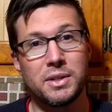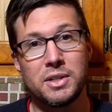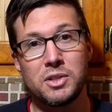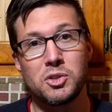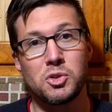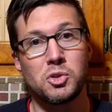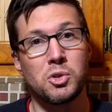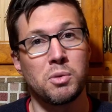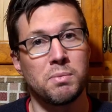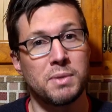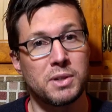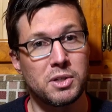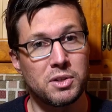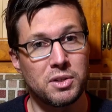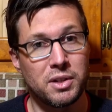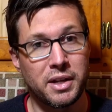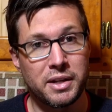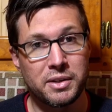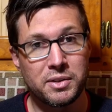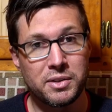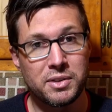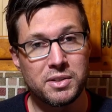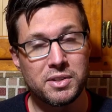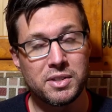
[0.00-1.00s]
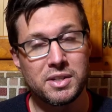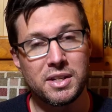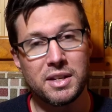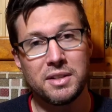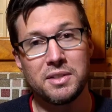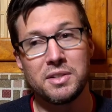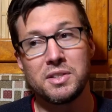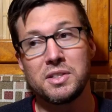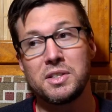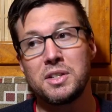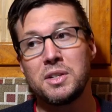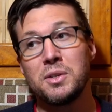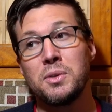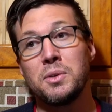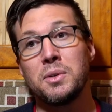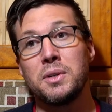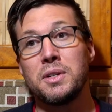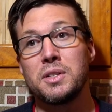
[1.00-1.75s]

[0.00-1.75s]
It's so much lighter than stainless steel.